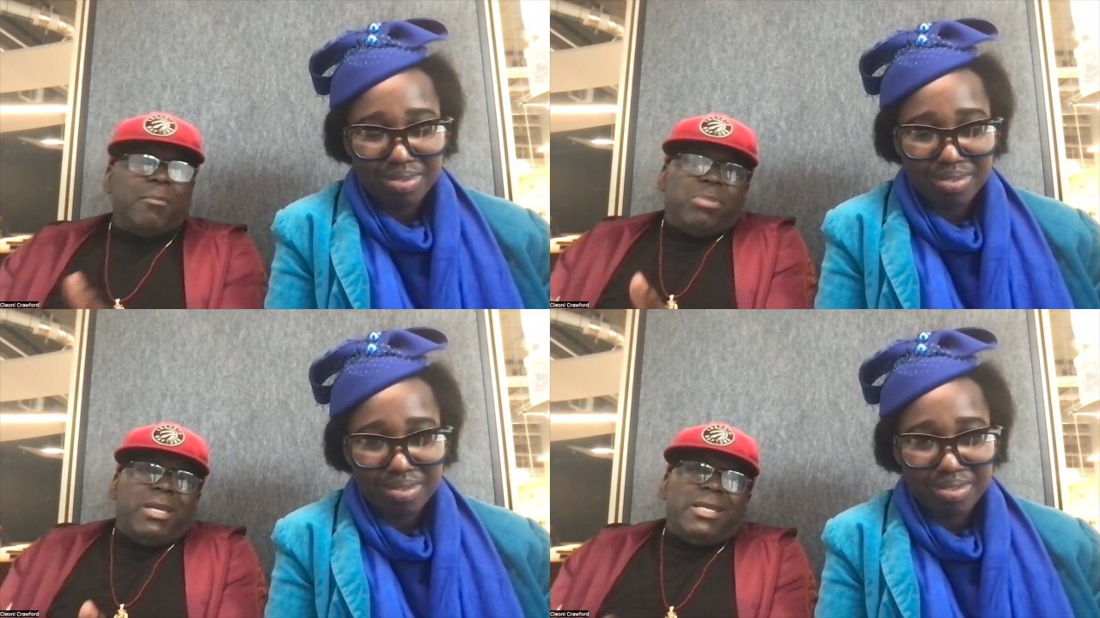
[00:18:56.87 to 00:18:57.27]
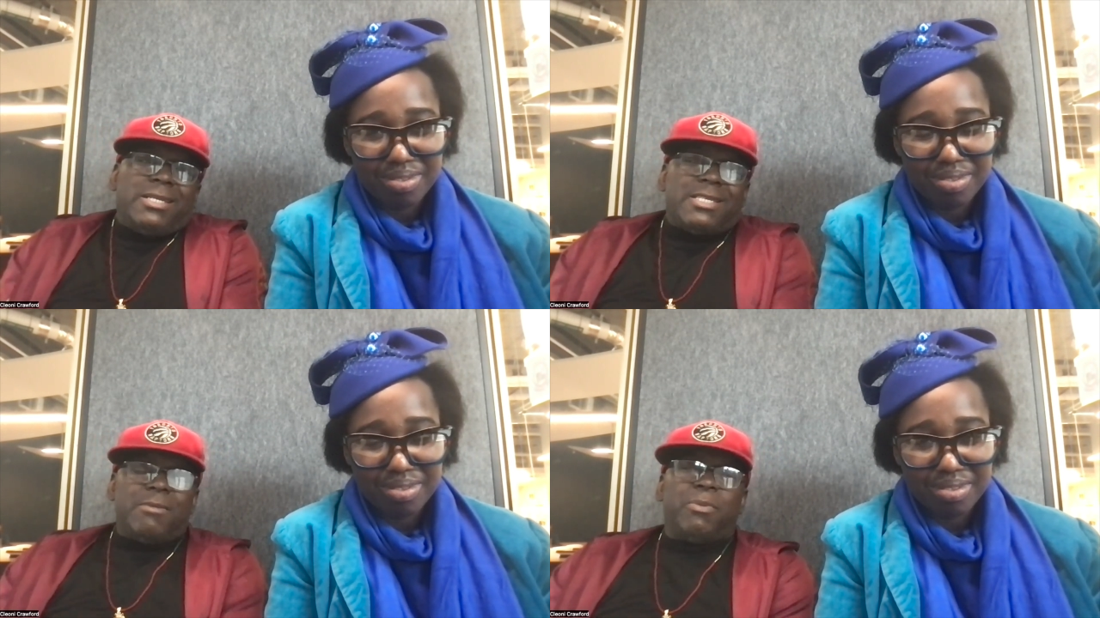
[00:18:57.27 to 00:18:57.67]
Speaker 1: Plain
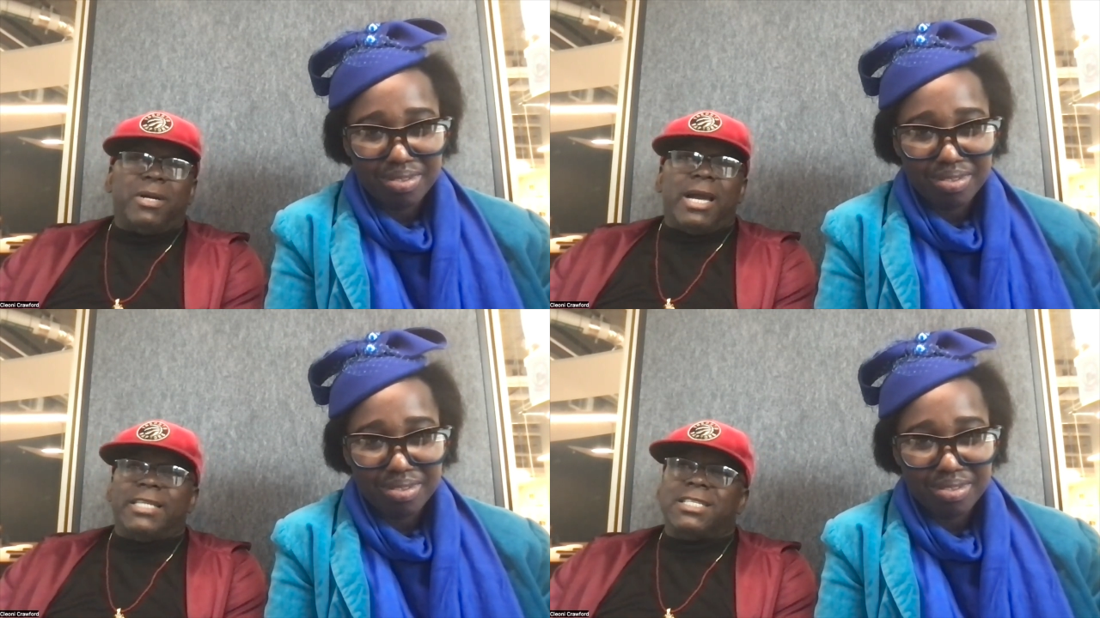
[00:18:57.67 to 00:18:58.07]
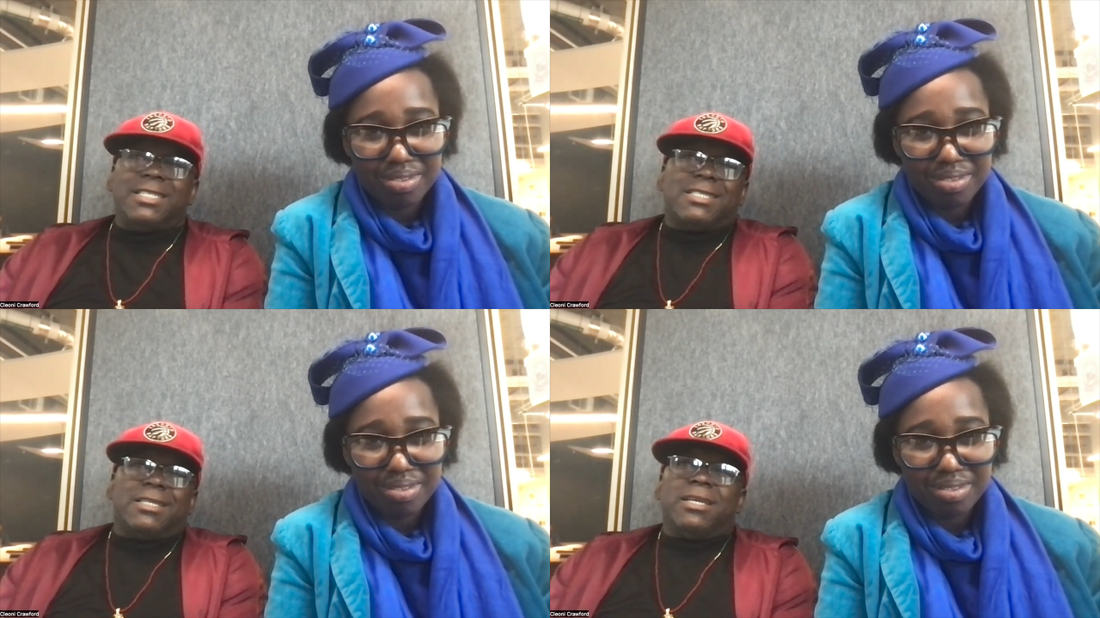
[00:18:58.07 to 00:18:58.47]
and simple, guys.
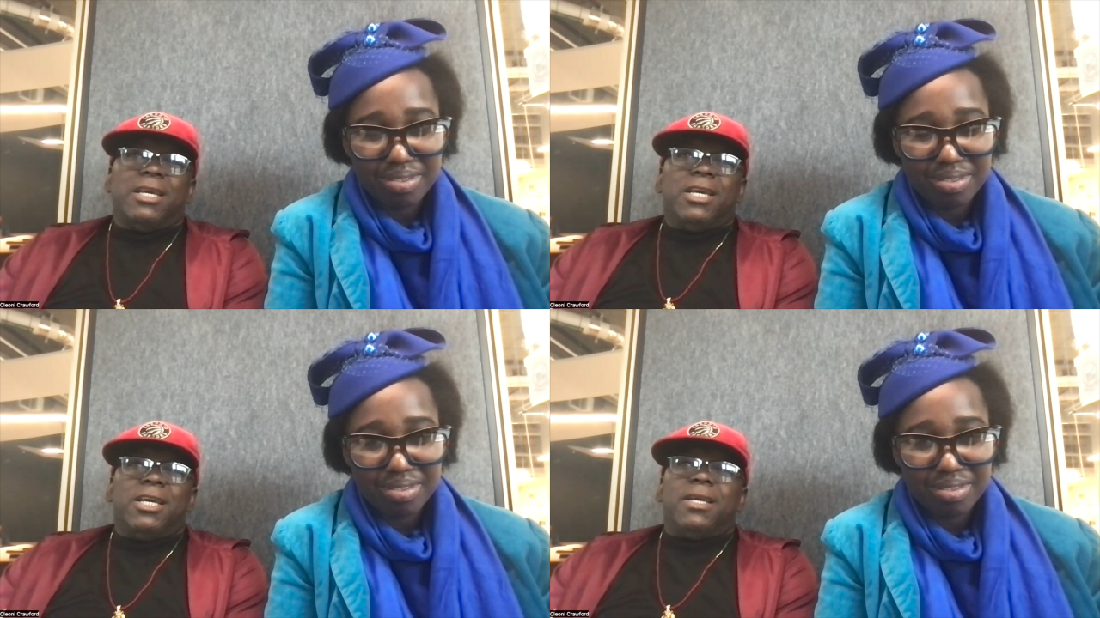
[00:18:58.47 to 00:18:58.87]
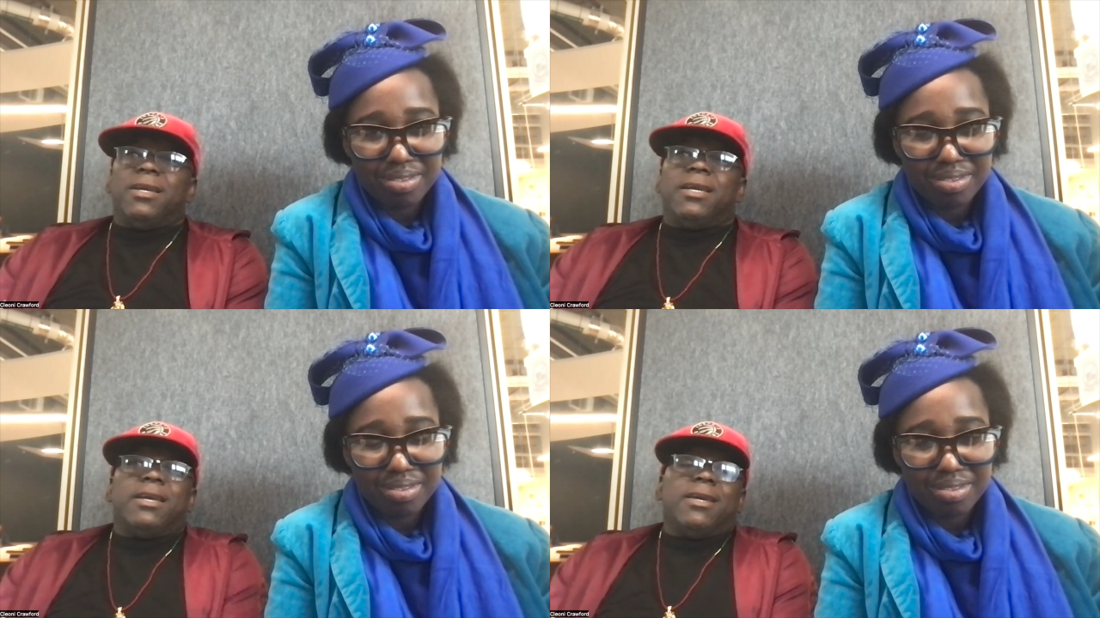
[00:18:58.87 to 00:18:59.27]
Listen,
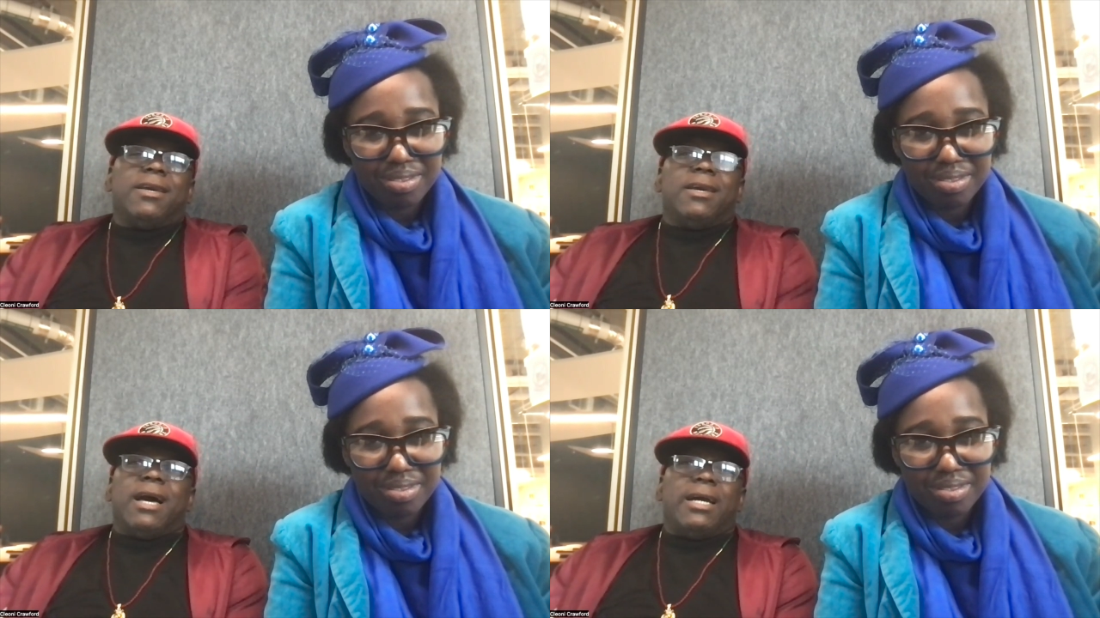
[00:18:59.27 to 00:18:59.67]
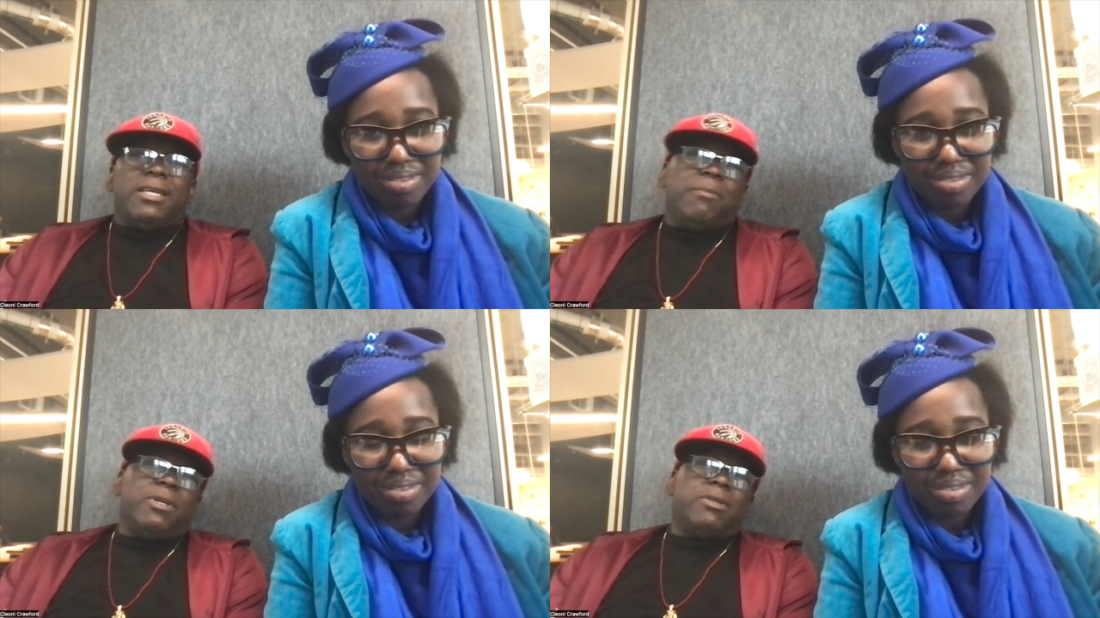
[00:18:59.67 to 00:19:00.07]
how do
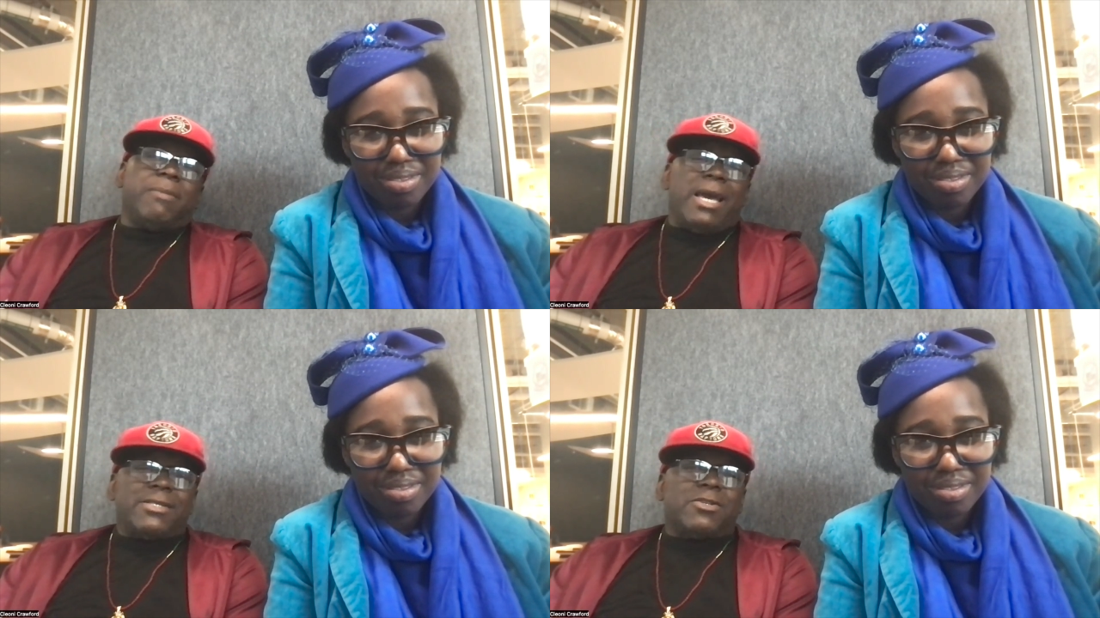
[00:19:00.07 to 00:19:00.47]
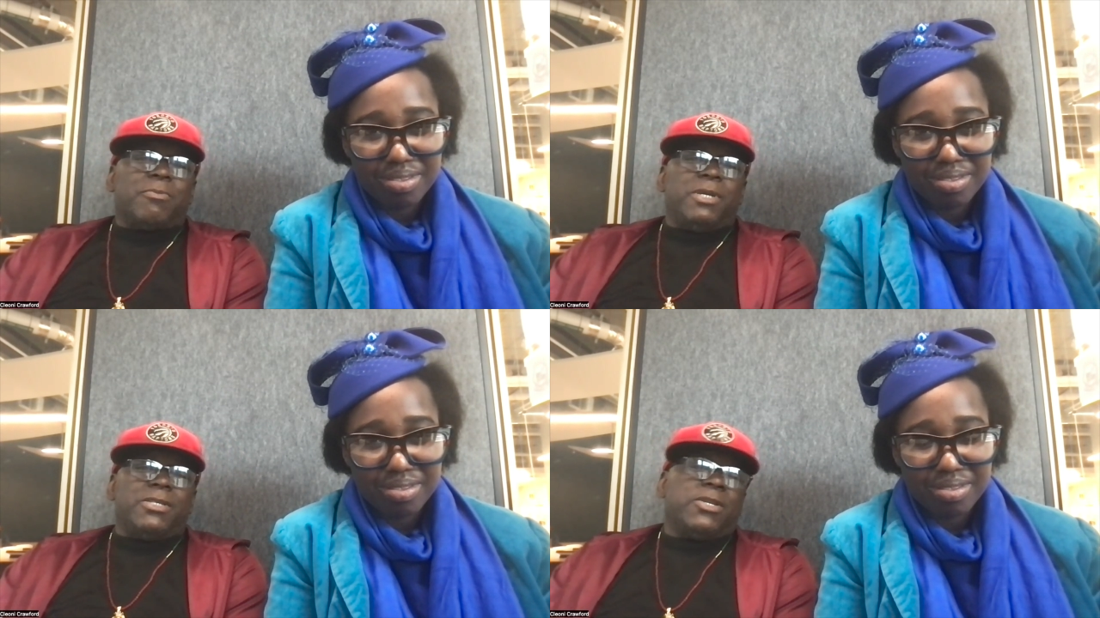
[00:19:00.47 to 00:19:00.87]
you build a
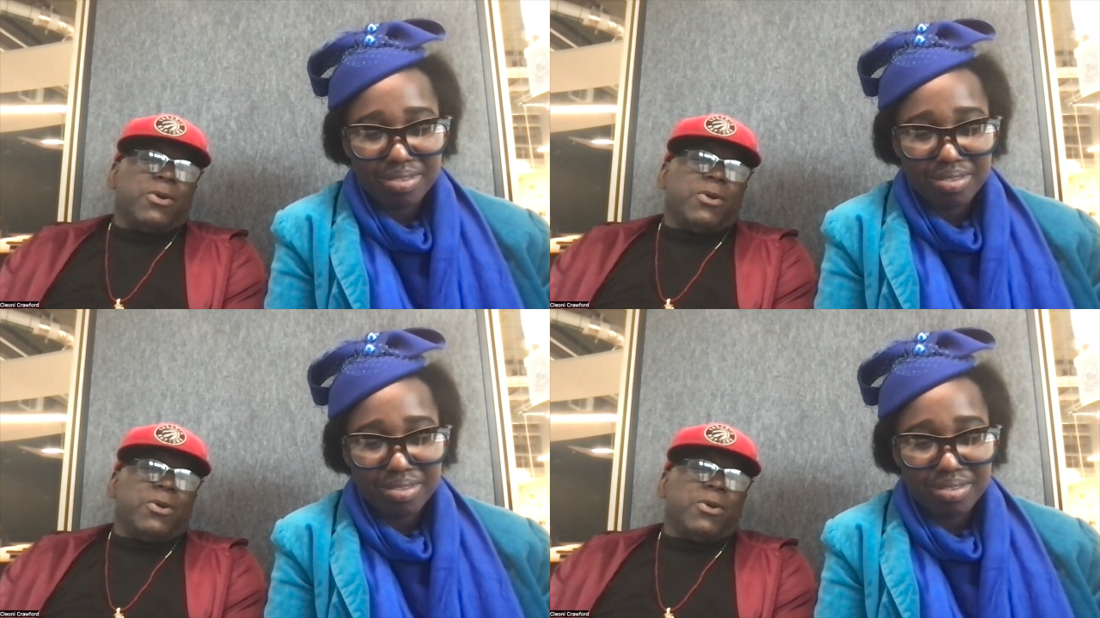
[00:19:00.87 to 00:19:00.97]
masterpiece?